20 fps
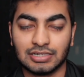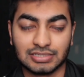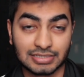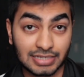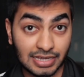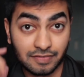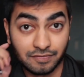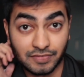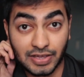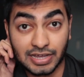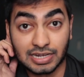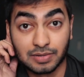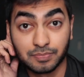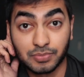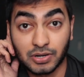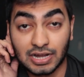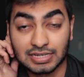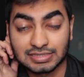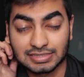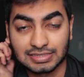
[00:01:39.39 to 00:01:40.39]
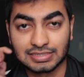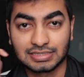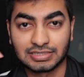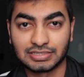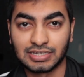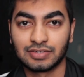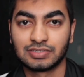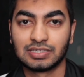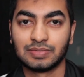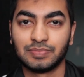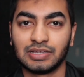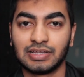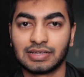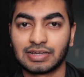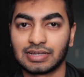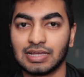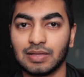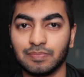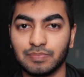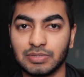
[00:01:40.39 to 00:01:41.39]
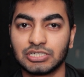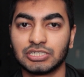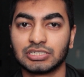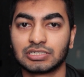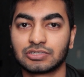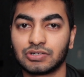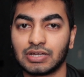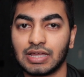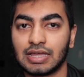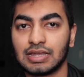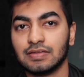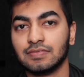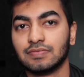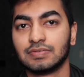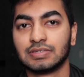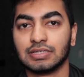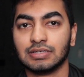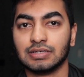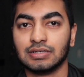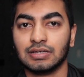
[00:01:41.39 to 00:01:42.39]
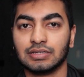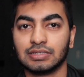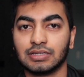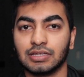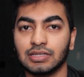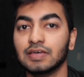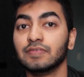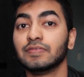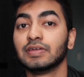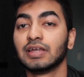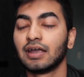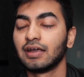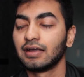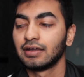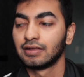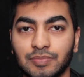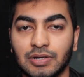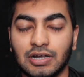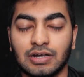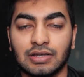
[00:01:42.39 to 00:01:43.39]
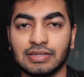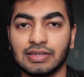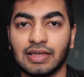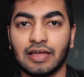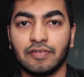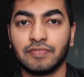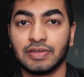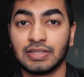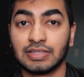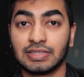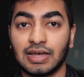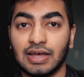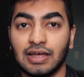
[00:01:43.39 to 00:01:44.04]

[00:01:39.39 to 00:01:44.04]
There's like a vetting process. You have to be like an ambitious creative to, to live here. Apparently I fit